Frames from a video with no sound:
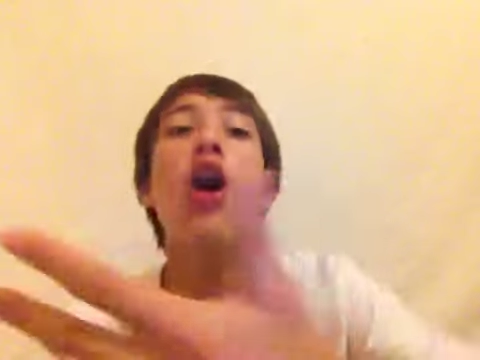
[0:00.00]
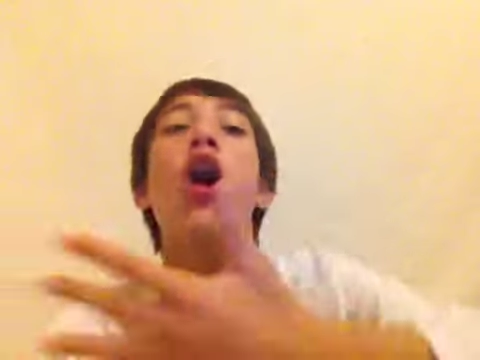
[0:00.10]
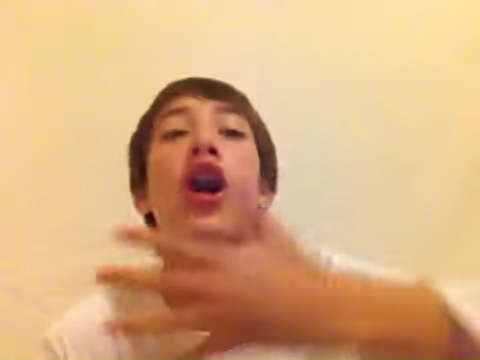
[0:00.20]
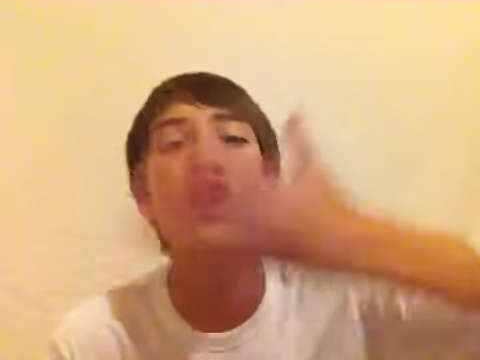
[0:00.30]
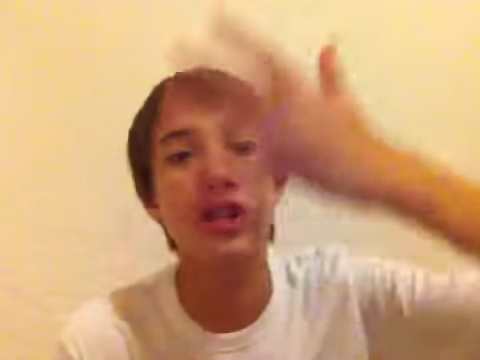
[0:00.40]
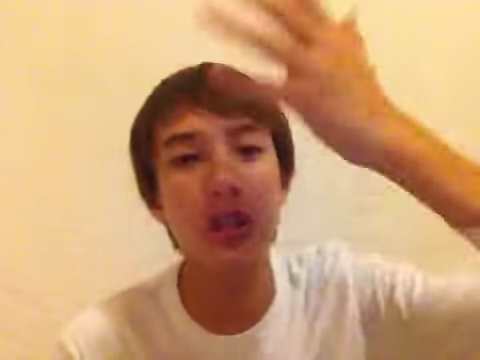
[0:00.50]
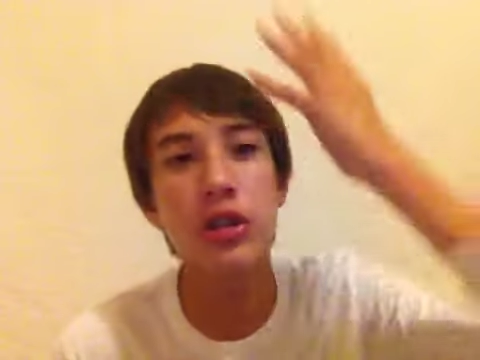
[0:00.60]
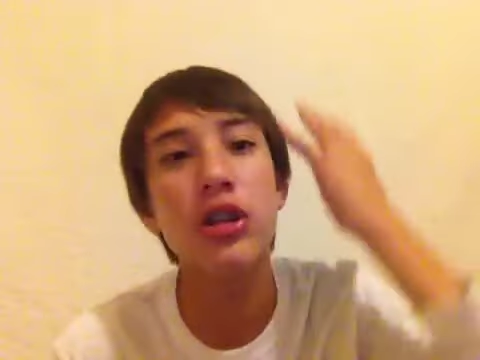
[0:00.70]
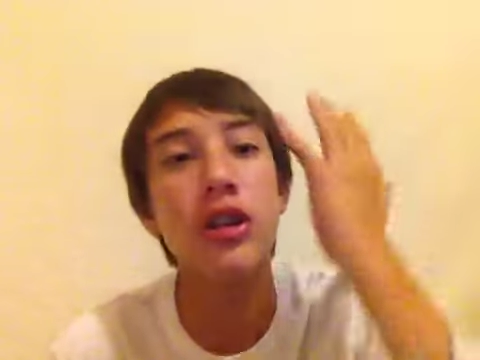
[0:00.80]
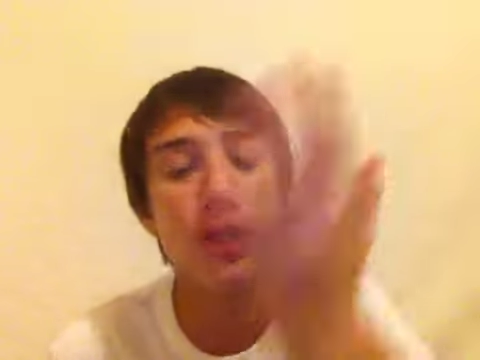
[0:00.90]

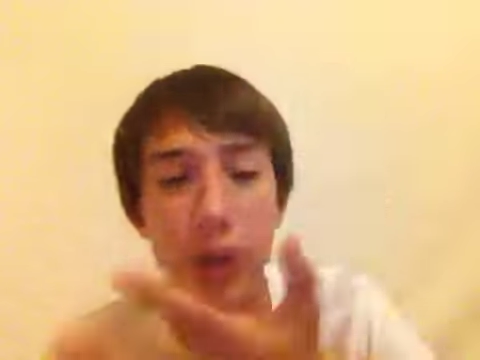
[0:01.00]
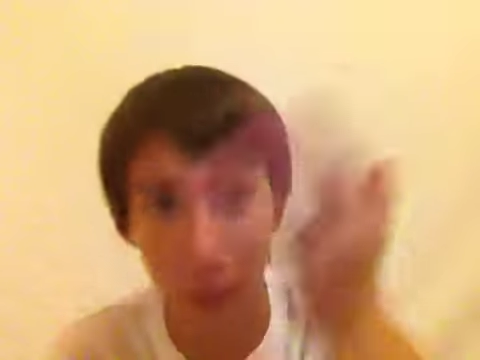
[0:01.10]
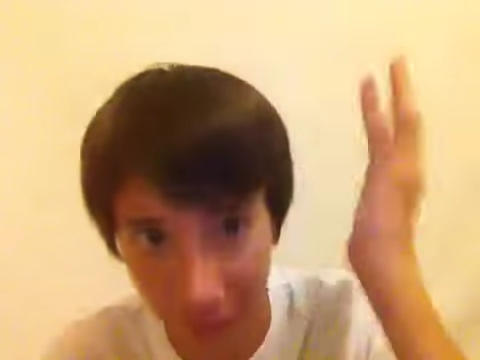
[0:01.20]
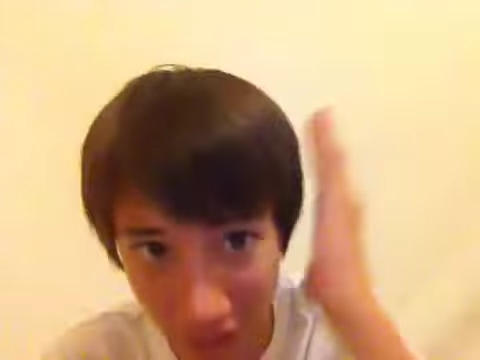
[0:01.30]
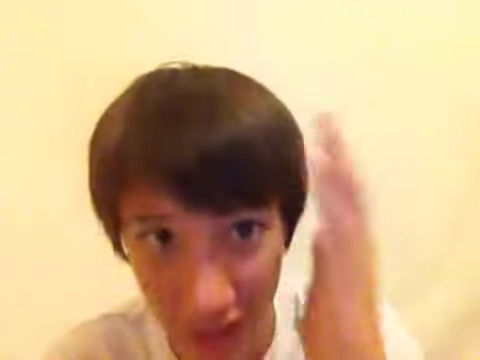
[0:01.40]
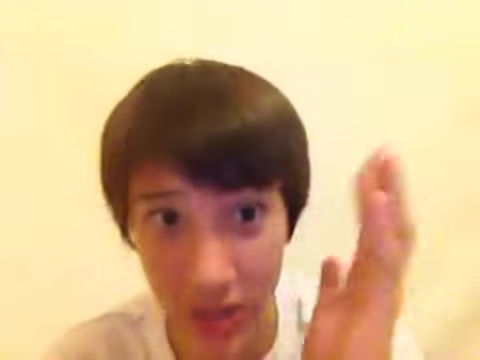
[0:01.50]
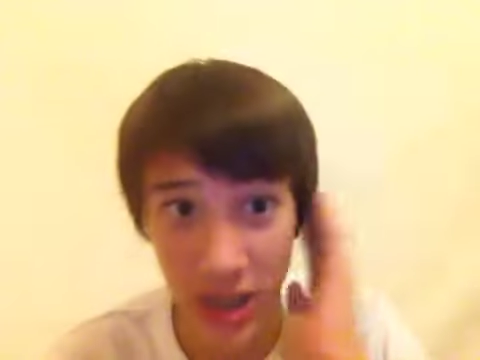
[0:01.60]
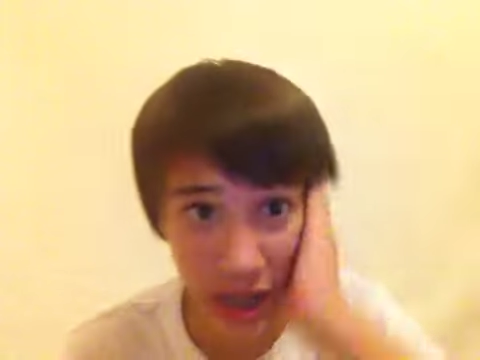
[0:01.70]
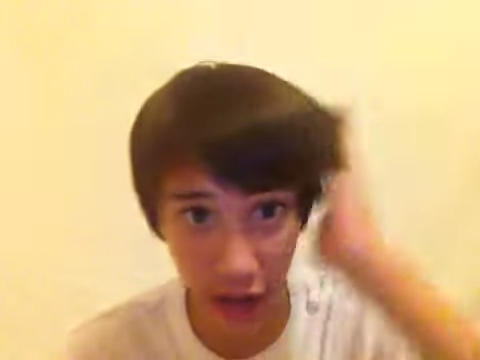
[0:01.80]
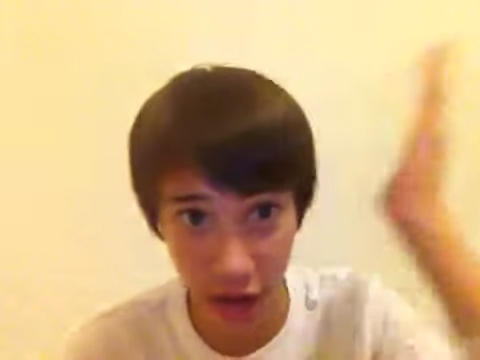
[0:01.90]
onto your face
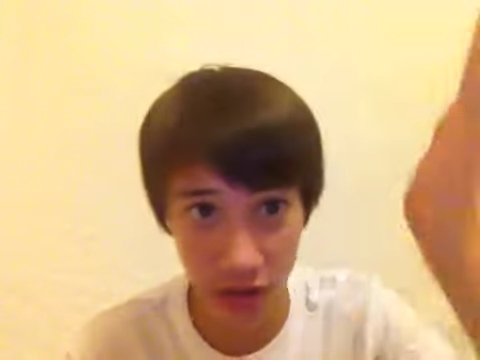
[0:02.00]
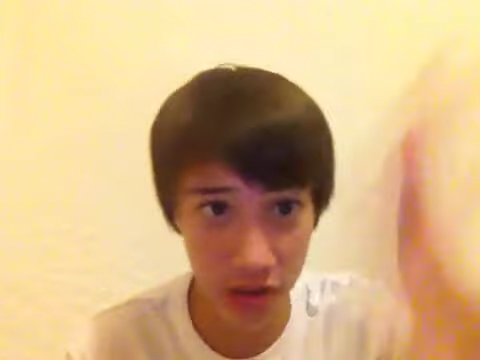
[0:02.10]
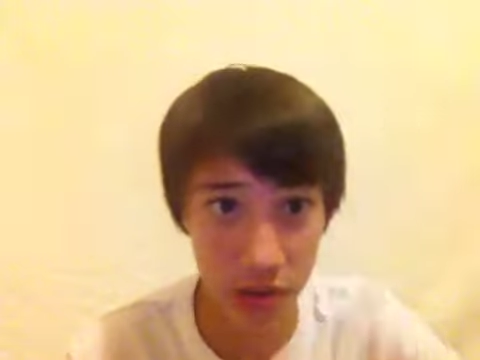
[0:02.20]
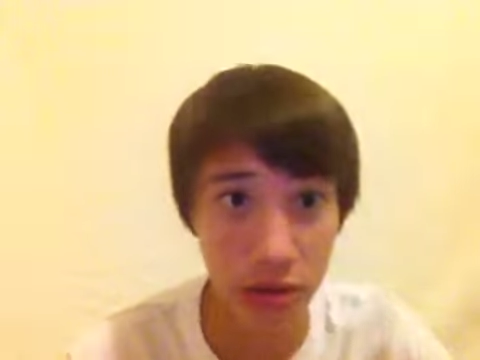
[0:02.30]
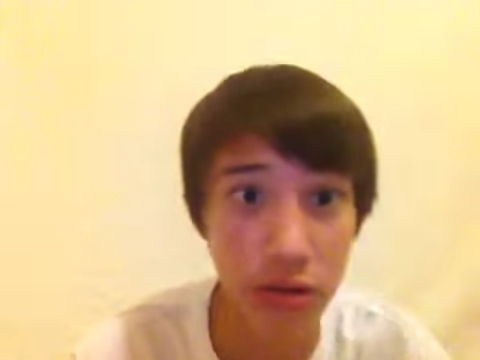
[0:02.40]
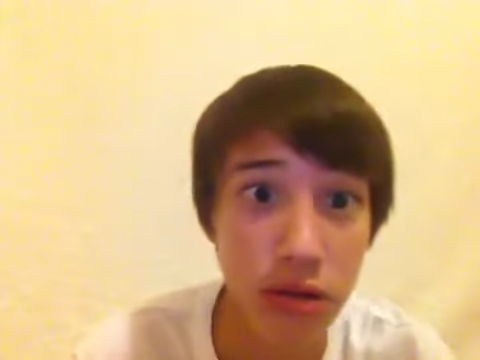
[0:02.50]
ears